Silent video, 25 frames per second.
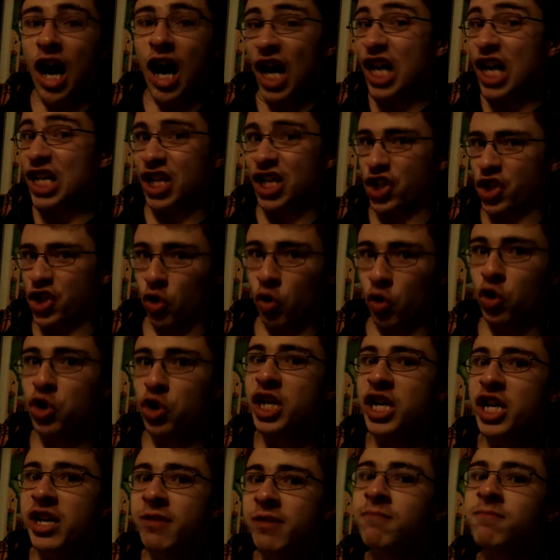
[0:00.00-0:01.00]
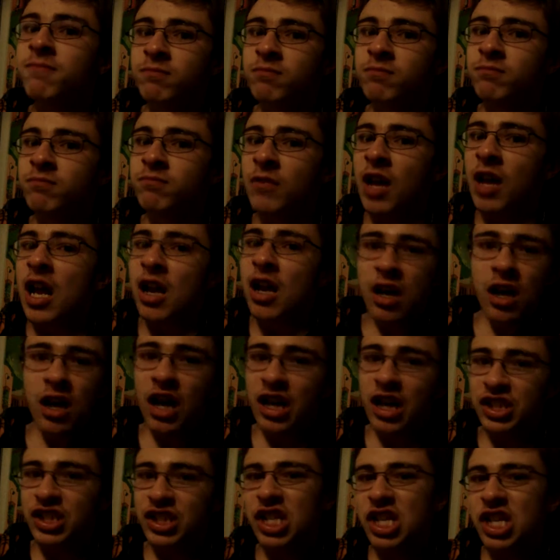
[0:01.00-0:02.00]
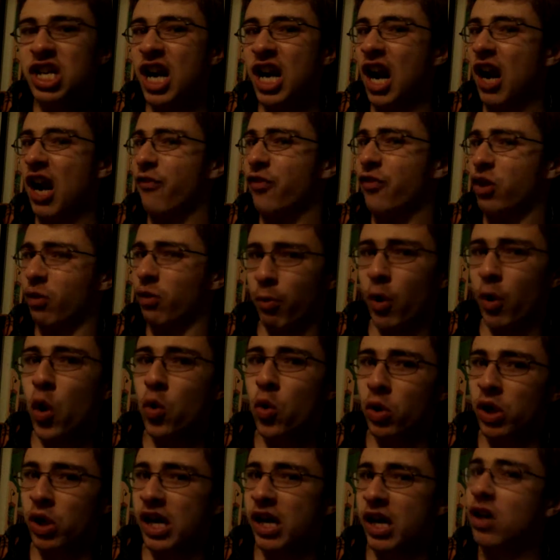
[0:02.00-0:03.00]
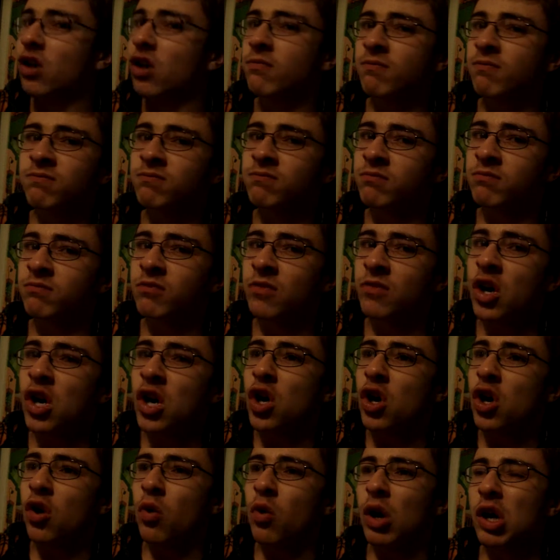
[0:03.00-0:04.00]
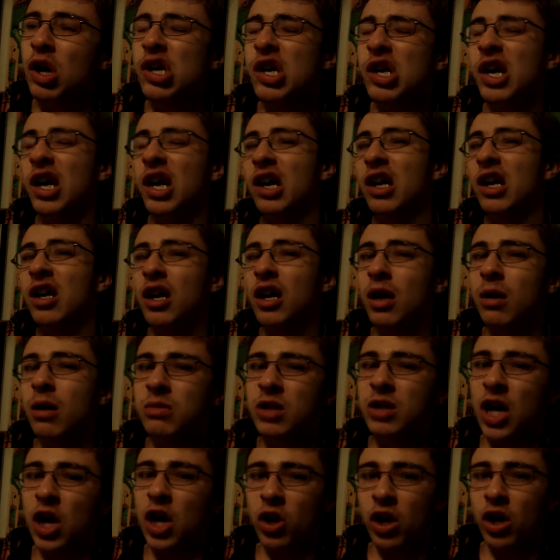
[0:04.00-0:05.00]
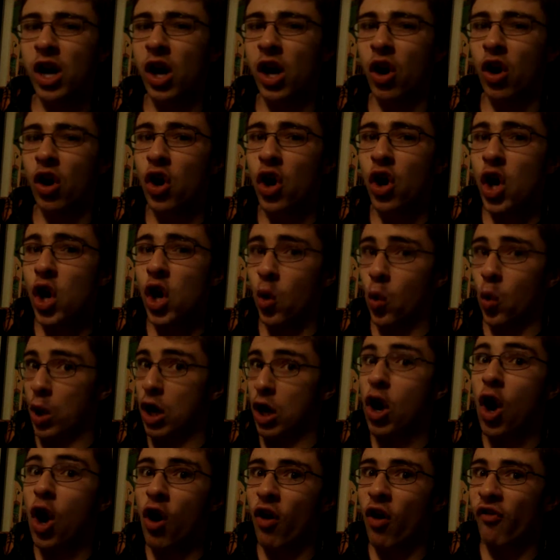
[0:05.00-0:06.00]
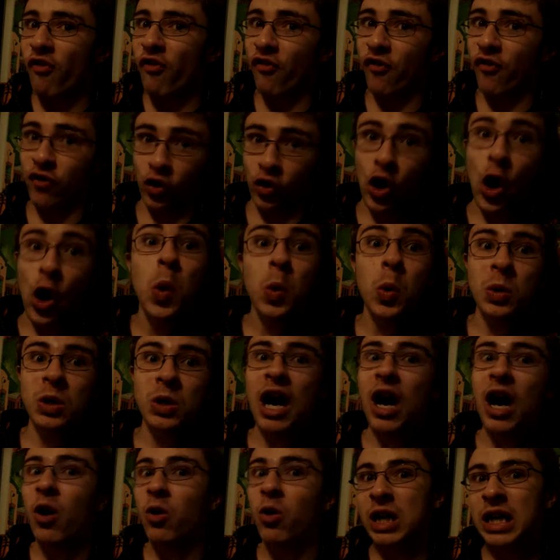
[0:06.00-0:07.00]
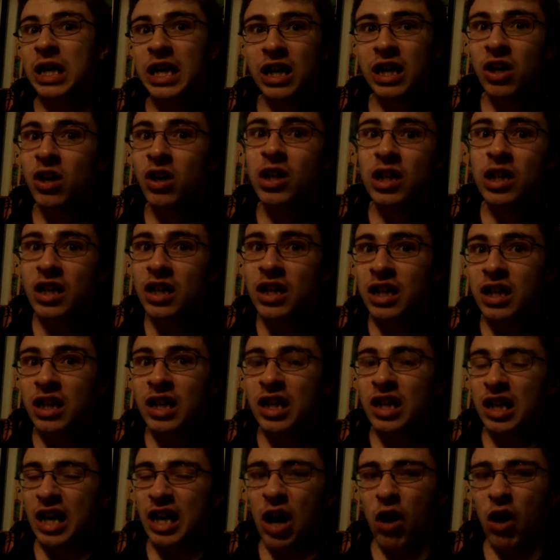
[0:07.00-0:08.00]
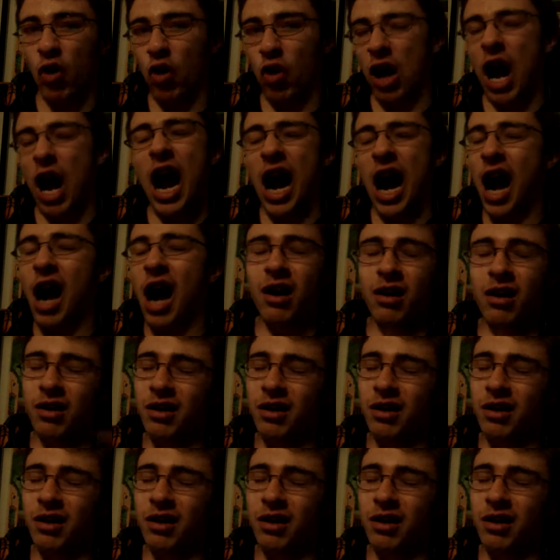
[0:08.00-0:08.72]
Hiya, Georgie. I see you have your boat here. Why don't you come down here? We all float down here. Oh, God.